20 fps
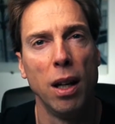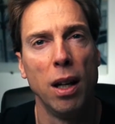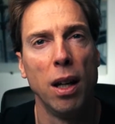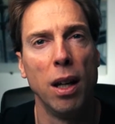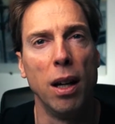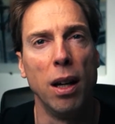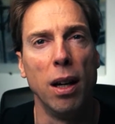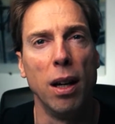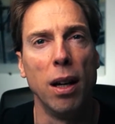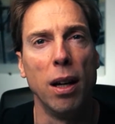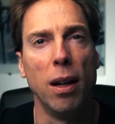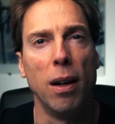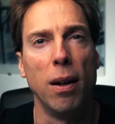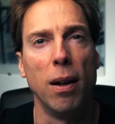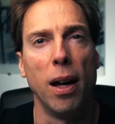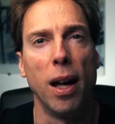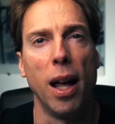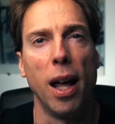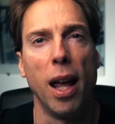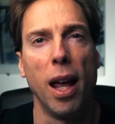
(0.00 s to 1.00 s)

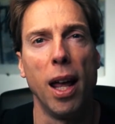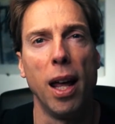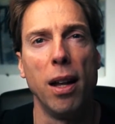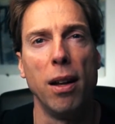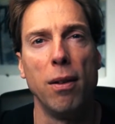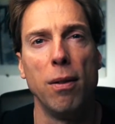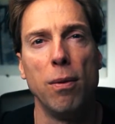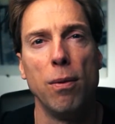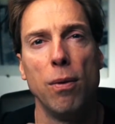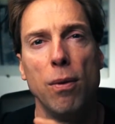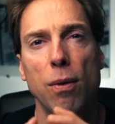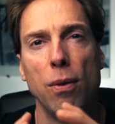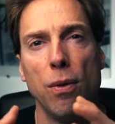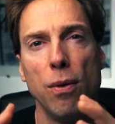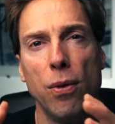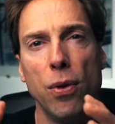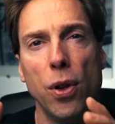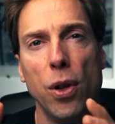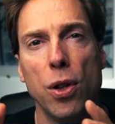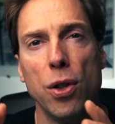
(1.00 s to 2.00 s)
And
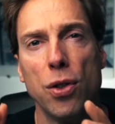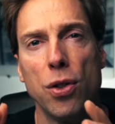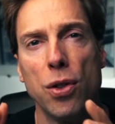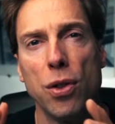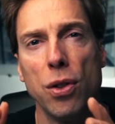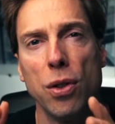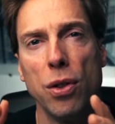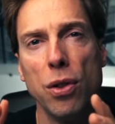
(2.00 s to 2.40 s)
first,